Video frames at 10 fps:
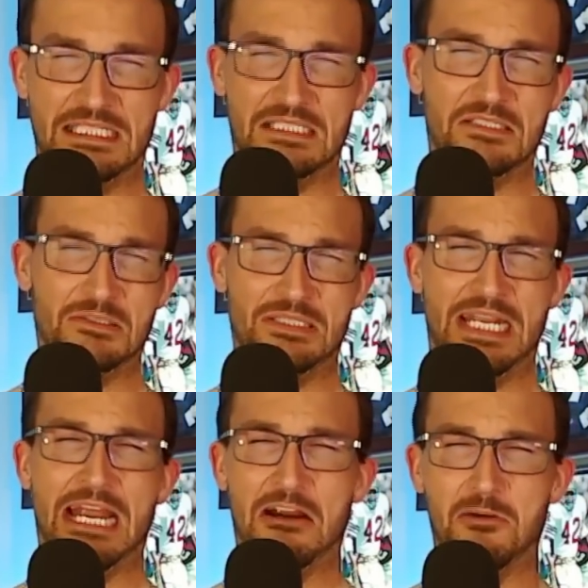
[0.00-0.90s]
That's so
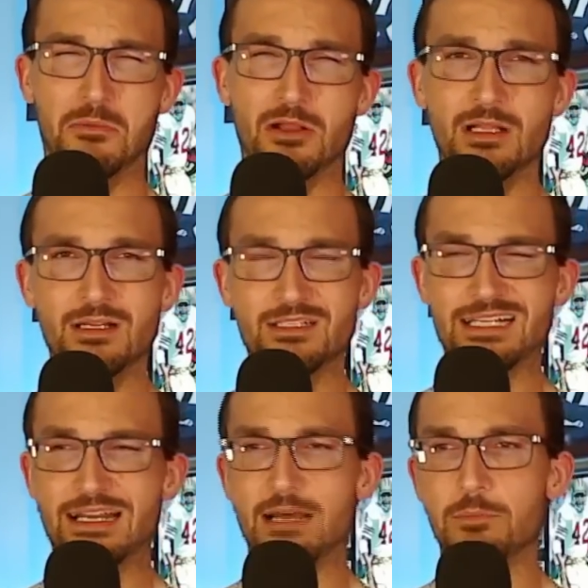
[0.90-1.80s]
terrible.
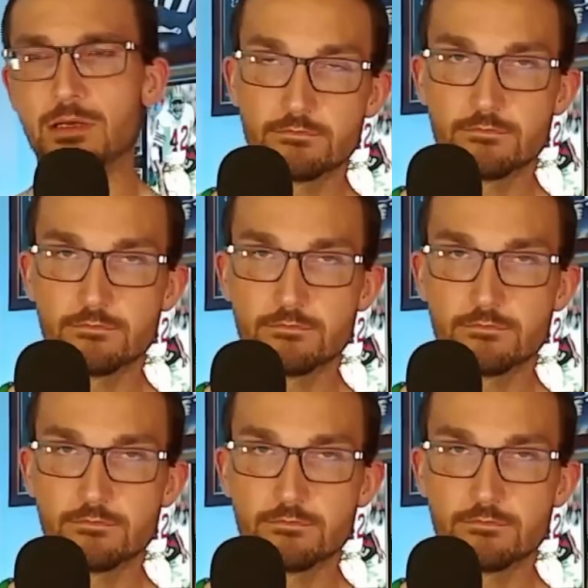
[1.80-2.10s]
Shut up.